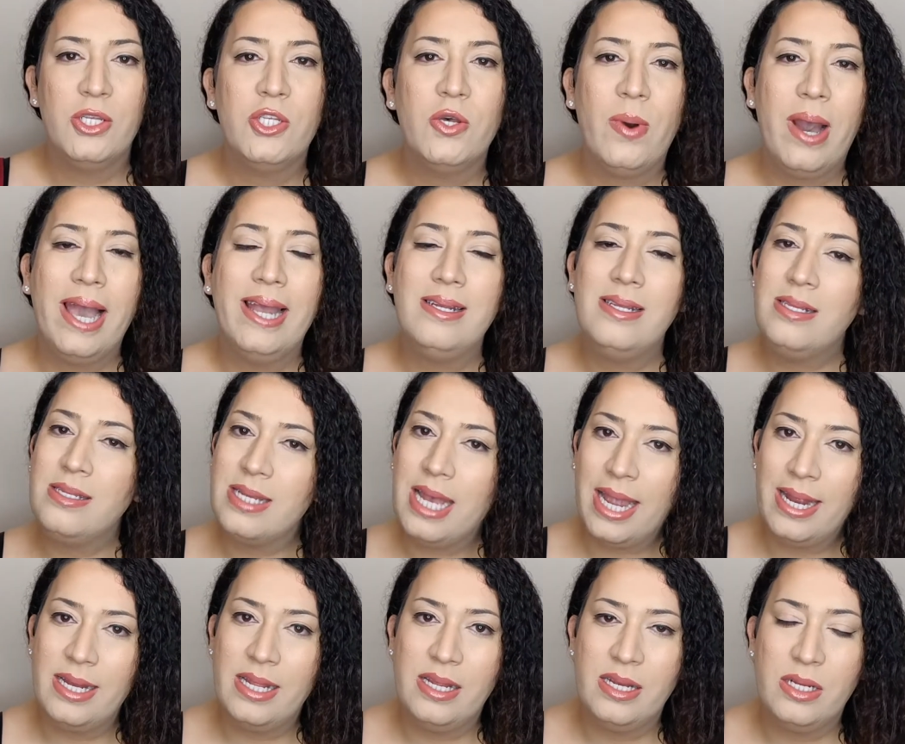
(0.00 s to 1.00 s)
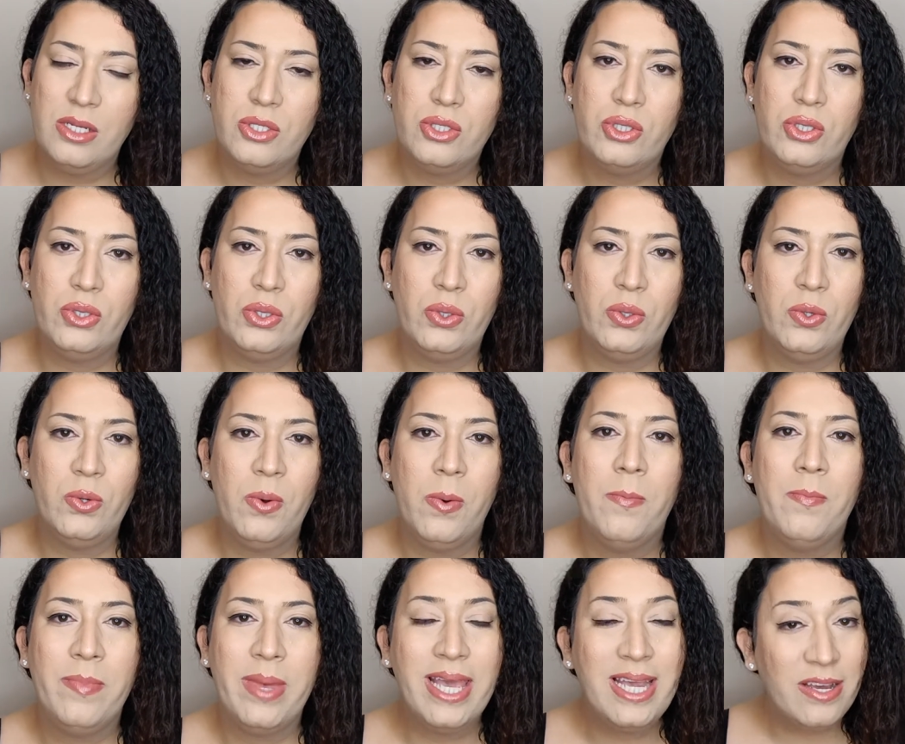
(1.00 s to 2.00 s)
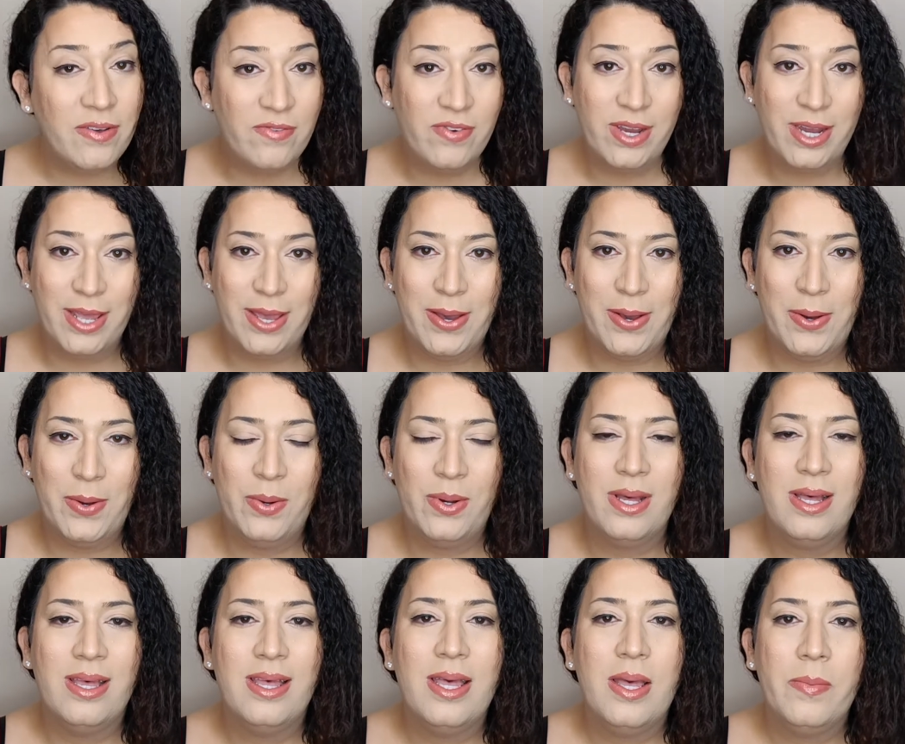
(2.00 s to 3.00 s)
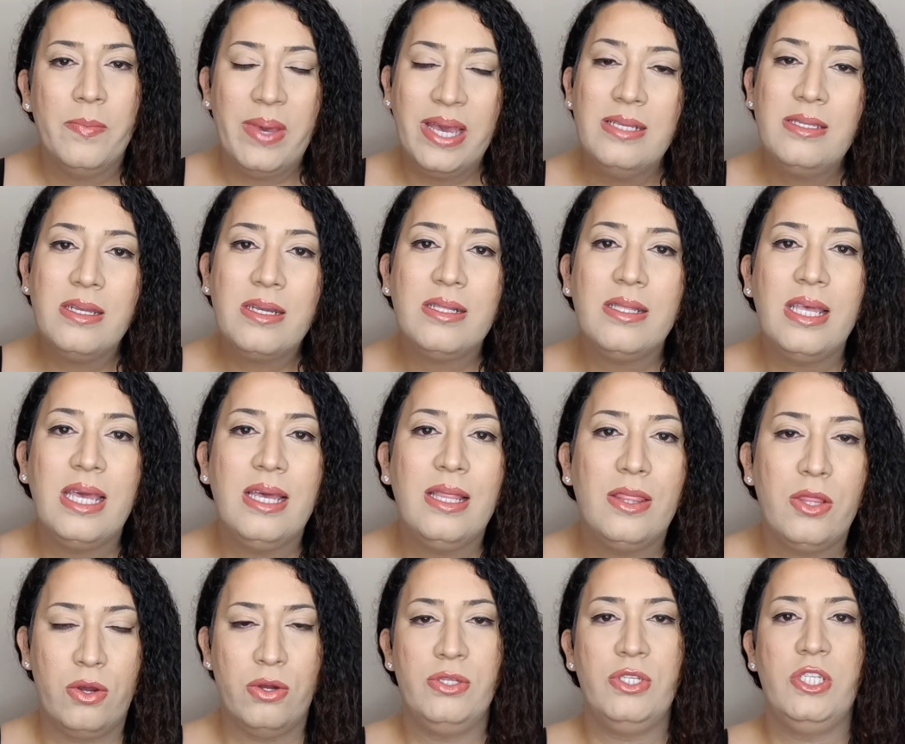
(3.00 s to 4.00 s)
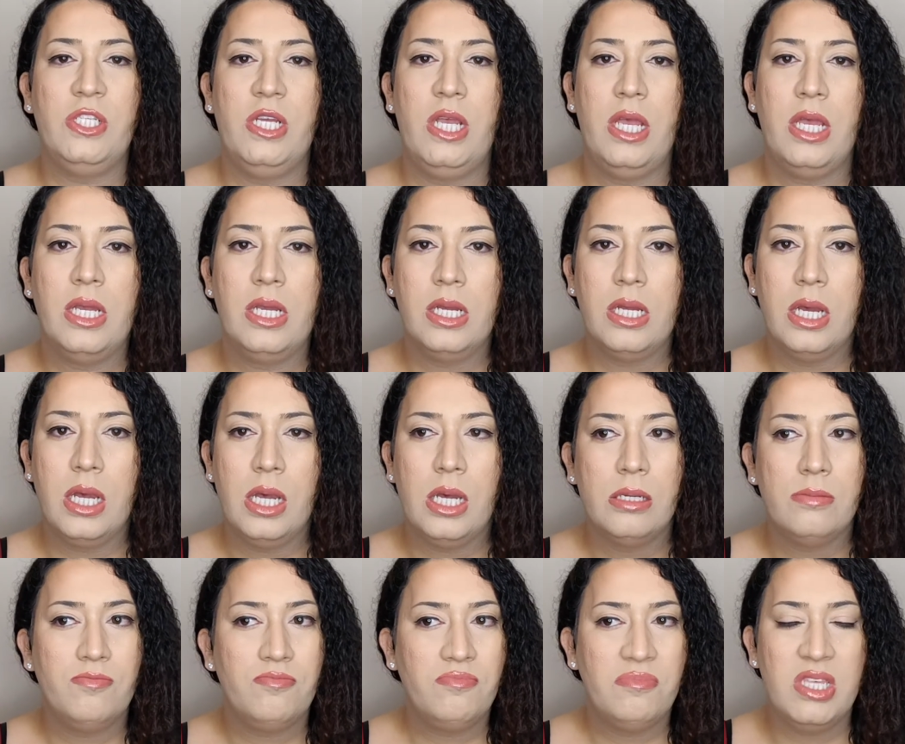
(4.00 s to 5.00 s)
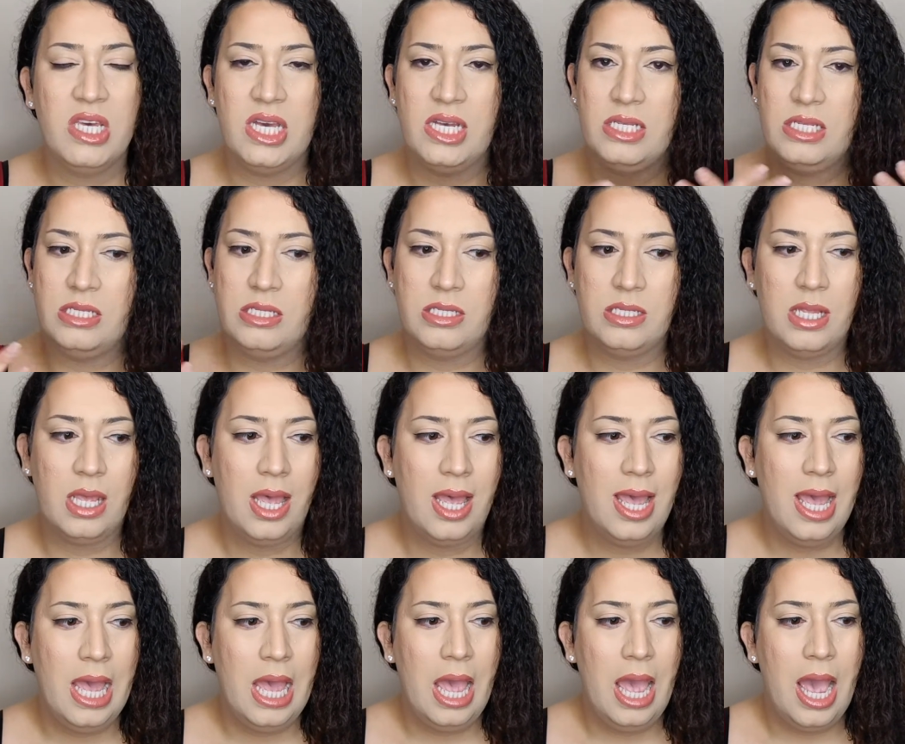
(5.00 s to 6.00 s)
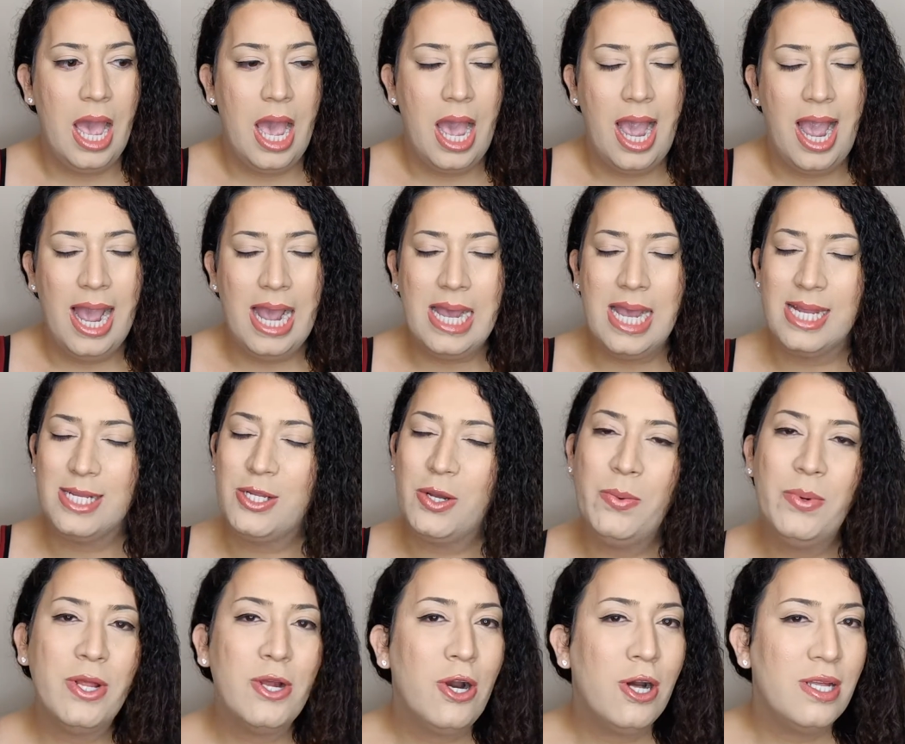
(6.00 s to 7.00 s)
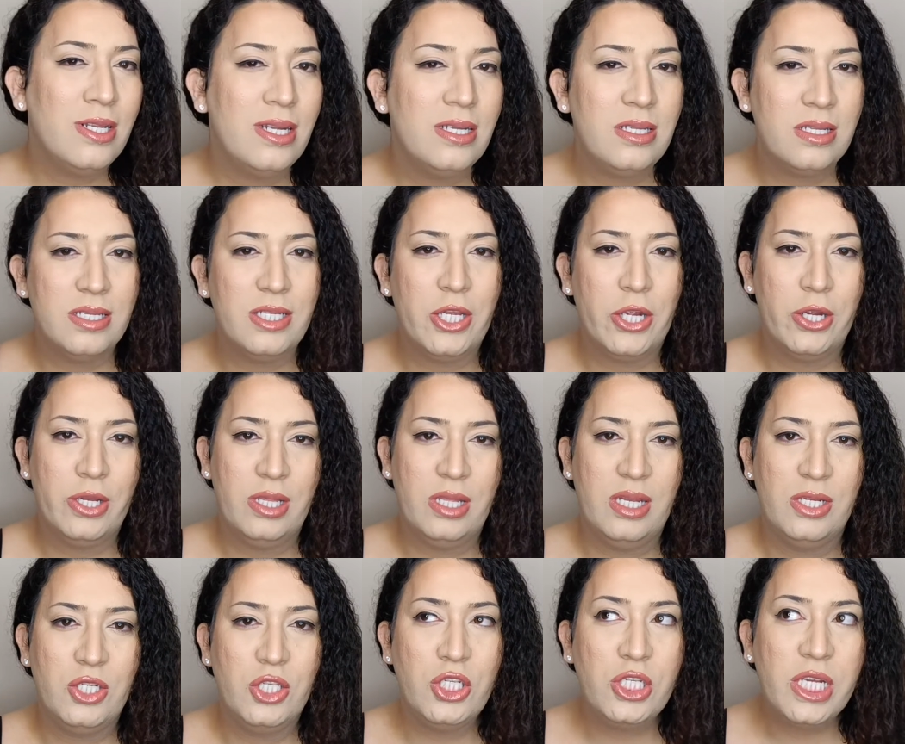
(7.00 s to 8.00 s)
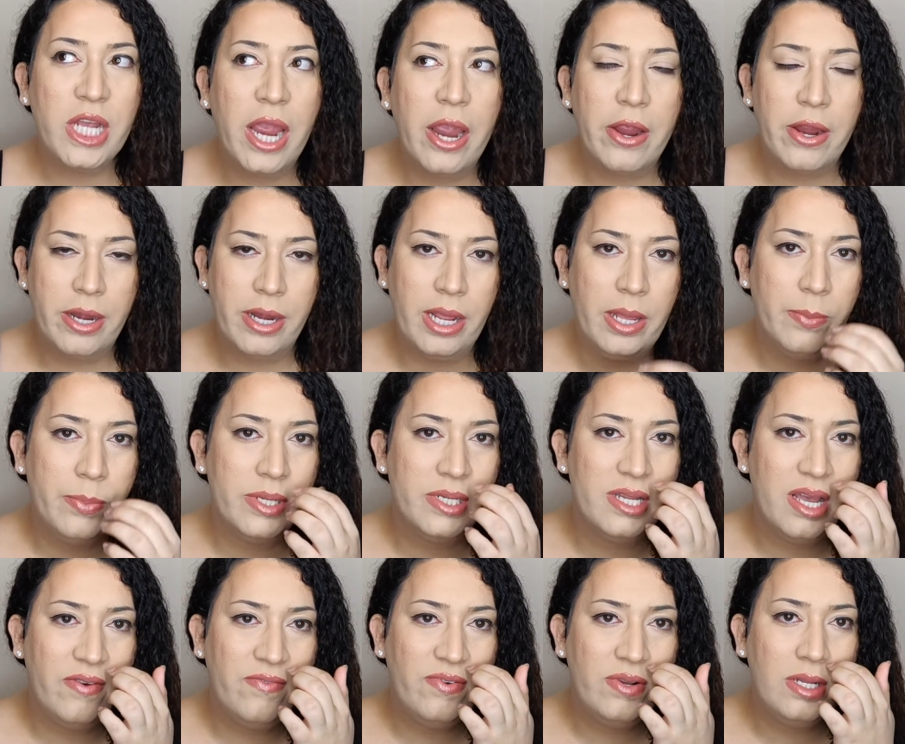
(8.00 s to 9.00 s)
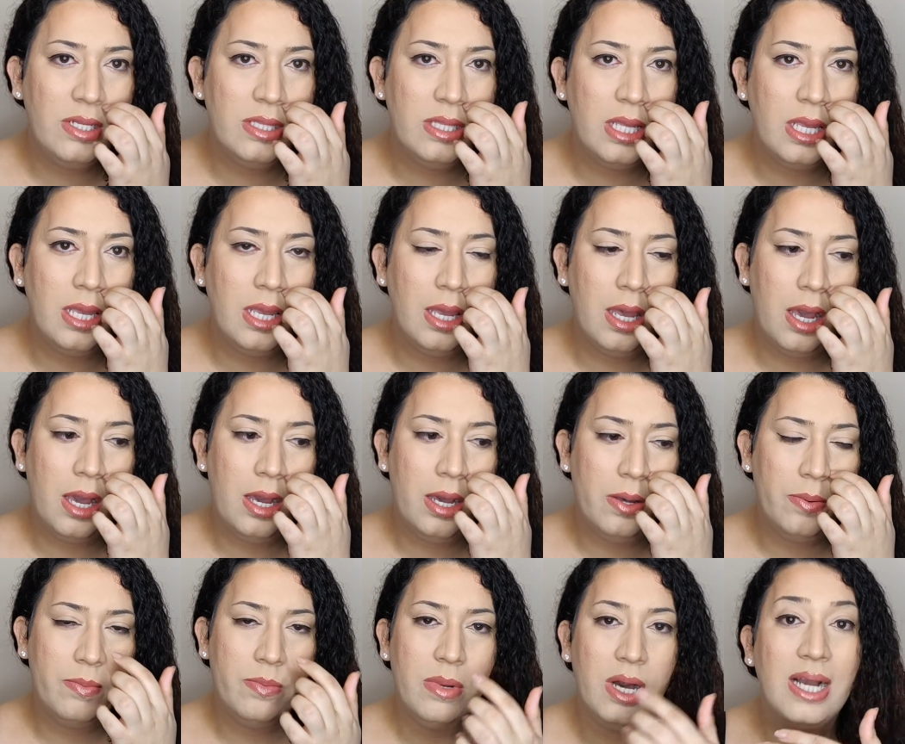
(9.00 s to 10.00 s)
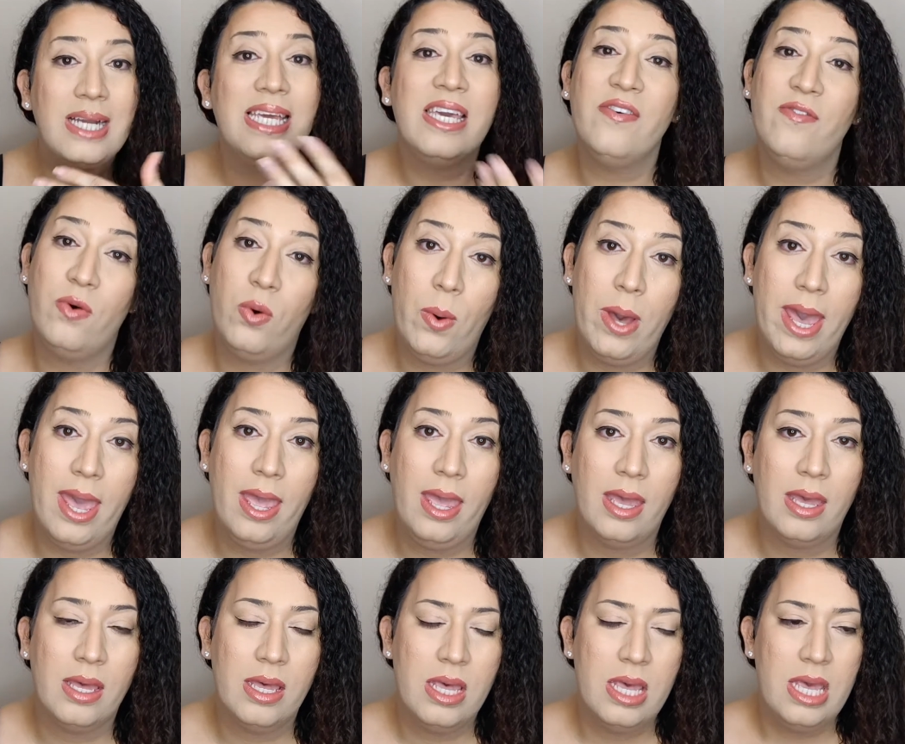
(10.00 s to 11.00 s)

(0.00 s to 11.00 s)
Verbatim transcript: so I decided to make a video basically launching this I don't want to call it necessarily charity, but definitely um, a giveaway.